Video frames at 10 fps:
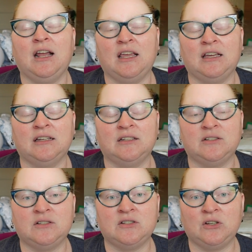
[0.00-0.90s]

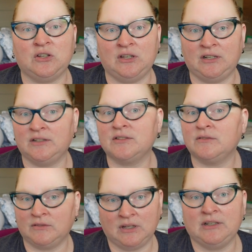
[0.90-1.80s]
and it is
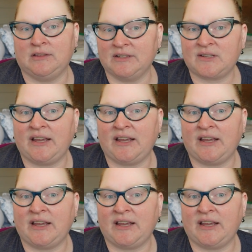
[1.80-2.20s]
in this